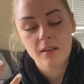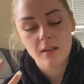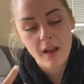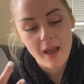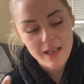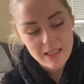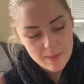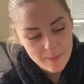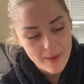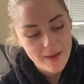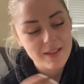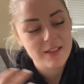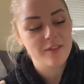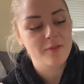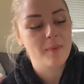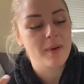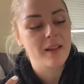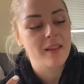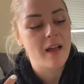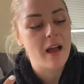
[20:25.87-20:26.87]
aspect of
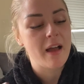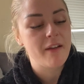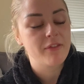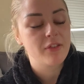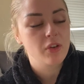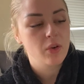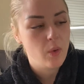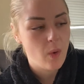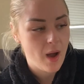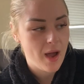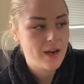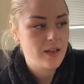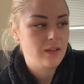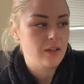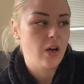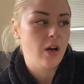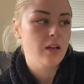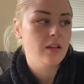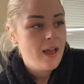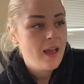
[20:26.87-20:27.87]
my life quite a
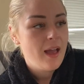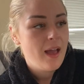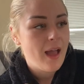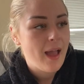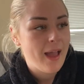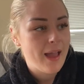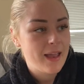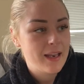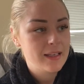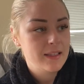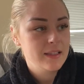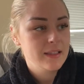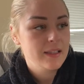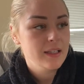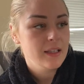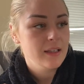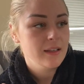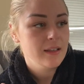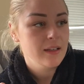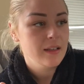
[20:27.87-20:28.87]
lot. And
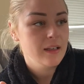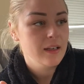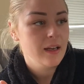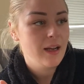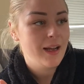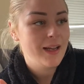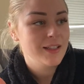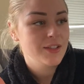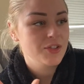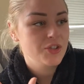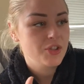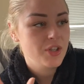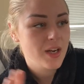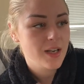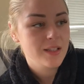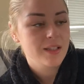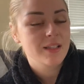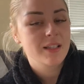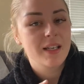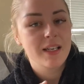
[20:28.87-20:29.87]
I
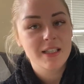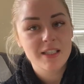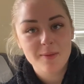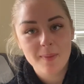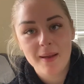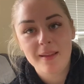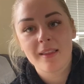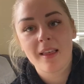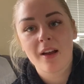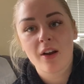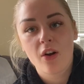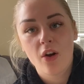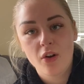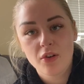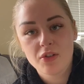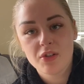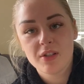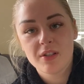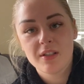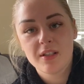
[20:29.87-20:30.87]
just need to make that
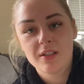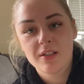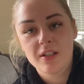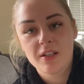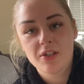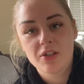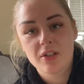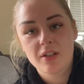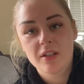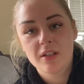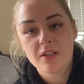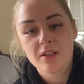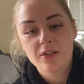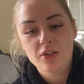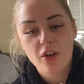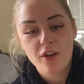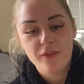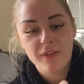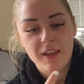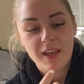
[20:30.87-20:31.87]
conscious decision.
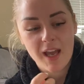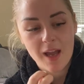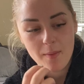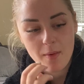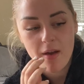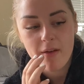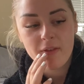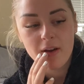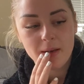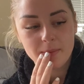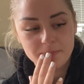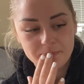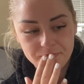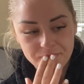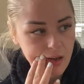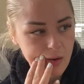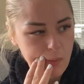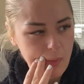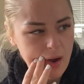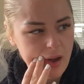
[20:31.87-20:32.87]
Sophie came over
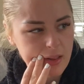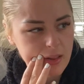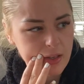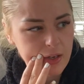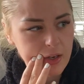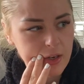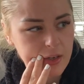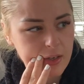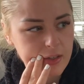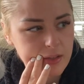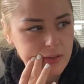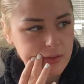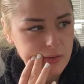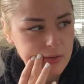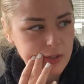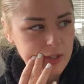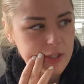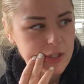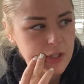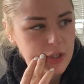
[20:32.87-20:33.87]
a while ago.
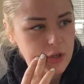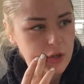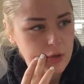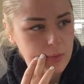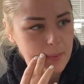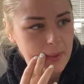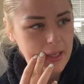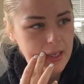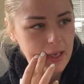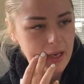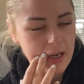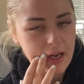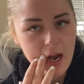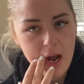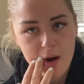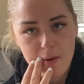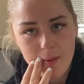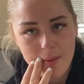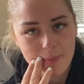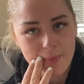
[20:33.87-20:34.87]
Did she call me? I
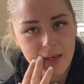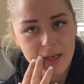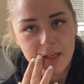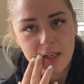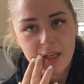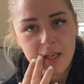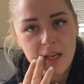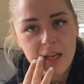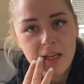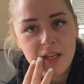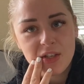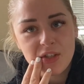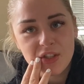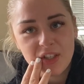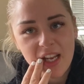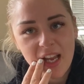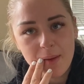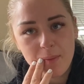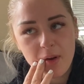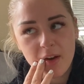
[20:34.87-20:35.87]
can't remember. She
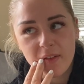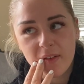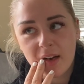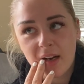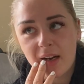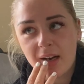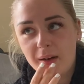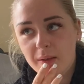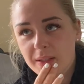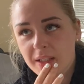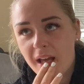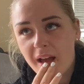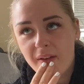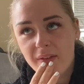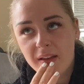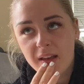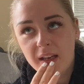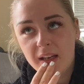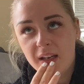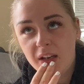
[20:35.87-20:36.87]
came over. I was
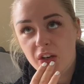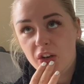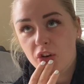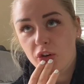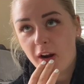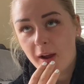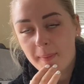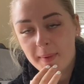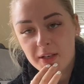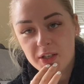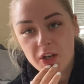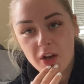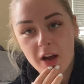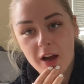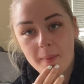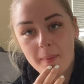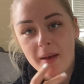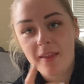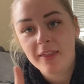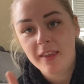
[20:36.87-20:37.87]
having a crappy
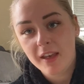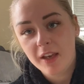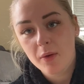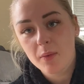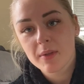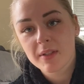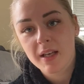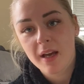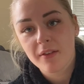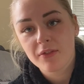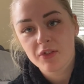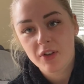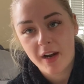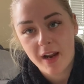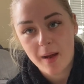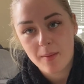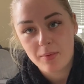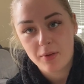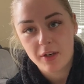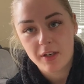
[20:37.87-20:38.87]
time. I think it was after
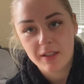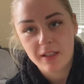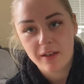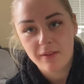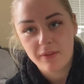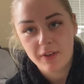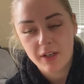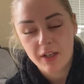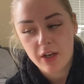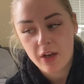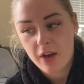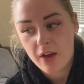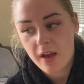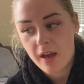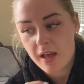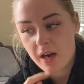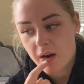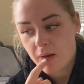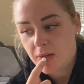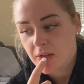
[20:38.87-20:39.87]
I uploaded that video
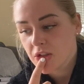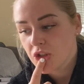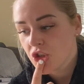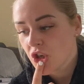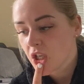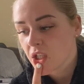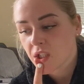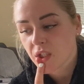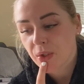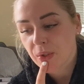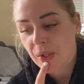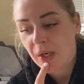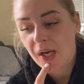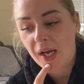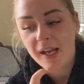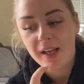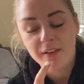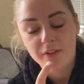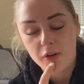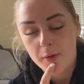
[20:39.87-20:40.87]
and I was just
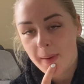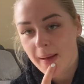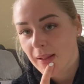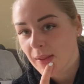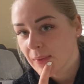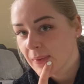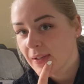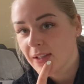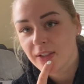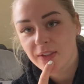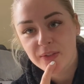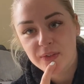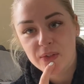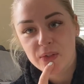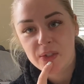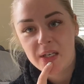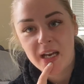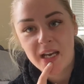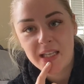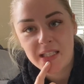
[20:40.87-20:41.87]
crying for about 3 or
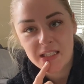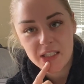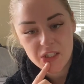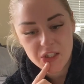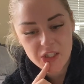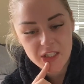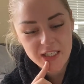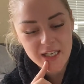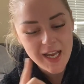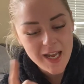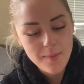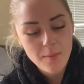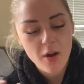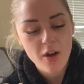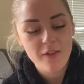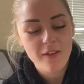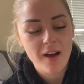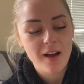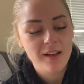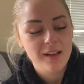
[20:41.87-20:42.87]
4 days. And she came
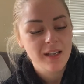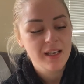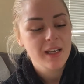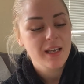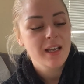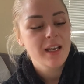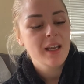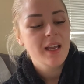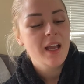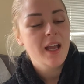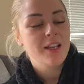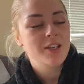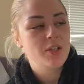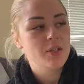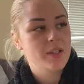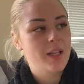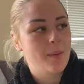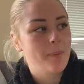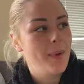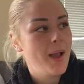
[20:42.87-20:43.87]
over and she
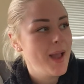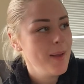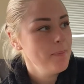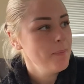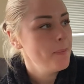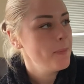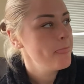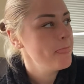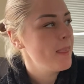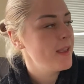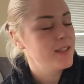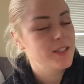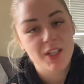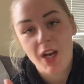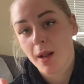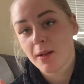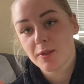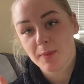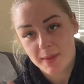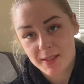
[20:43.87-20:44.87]
was like, babe, it's
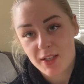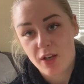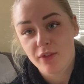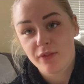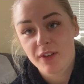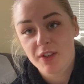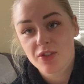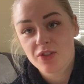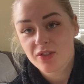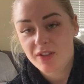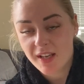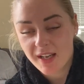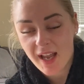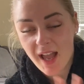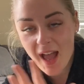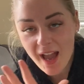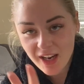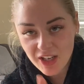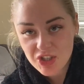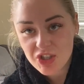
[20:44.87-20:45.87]
time to be selfish. Like,
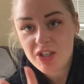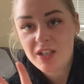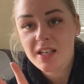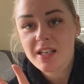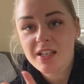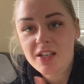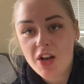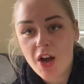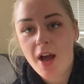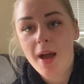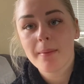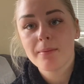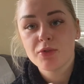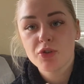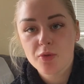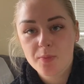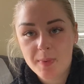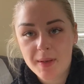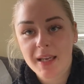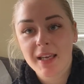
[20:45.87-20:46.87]
actually time
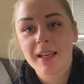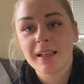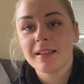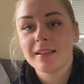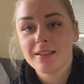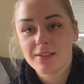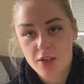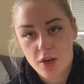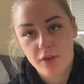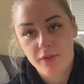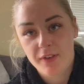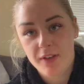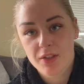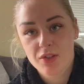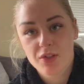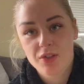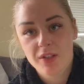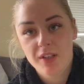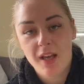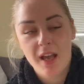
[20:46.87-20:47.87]
to be
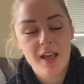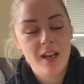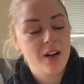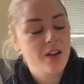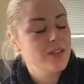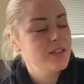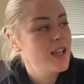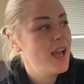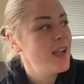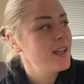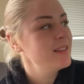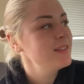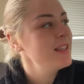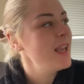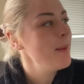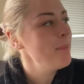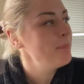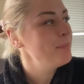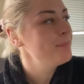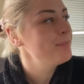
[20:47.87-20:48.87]
selfish. And I was like, yep,